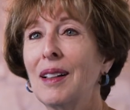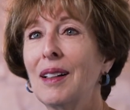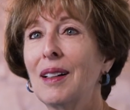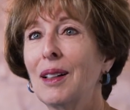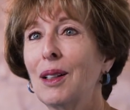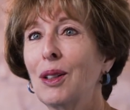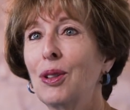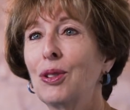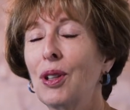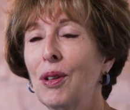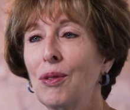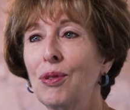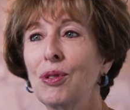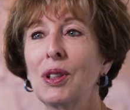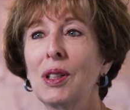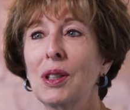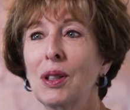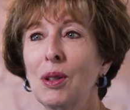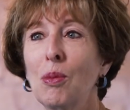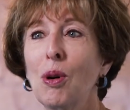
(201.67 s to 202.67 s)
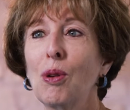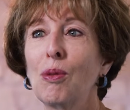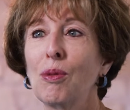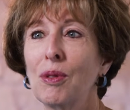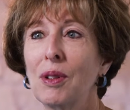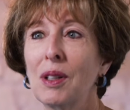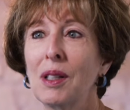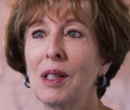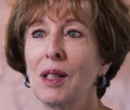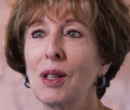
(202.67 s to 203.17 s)
because I've seen them over
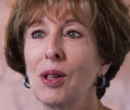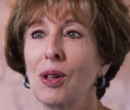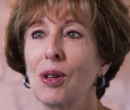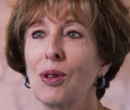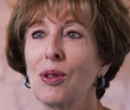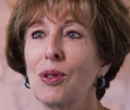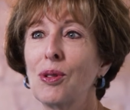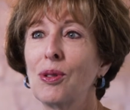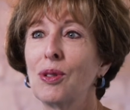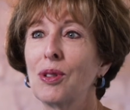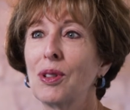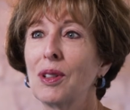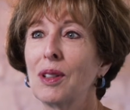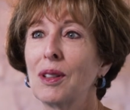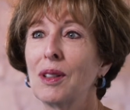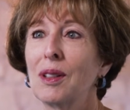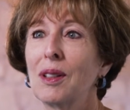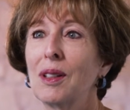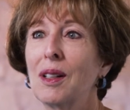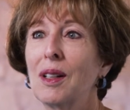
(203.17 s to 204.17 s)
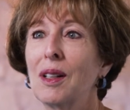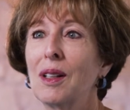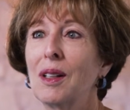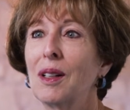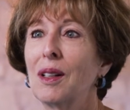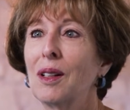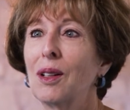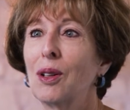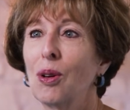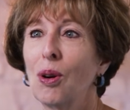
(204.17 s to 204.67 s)
the years and
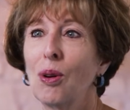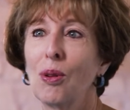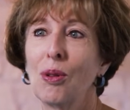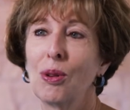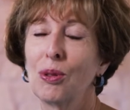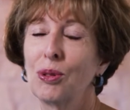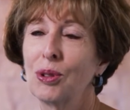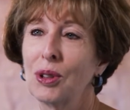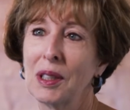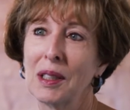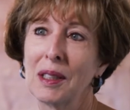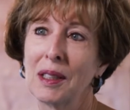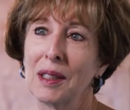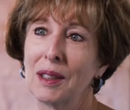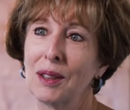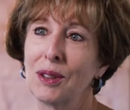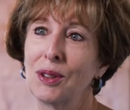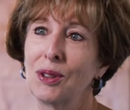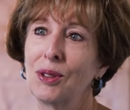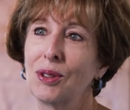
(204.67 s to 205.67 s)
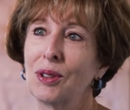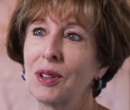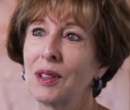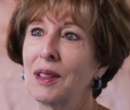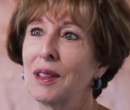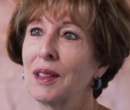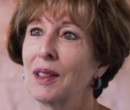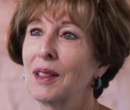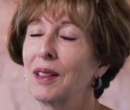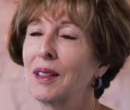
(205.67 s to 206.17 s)
grow those kids,
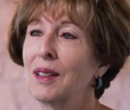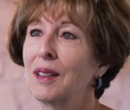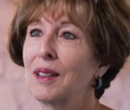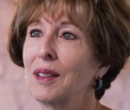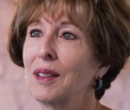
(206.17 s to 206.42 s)
and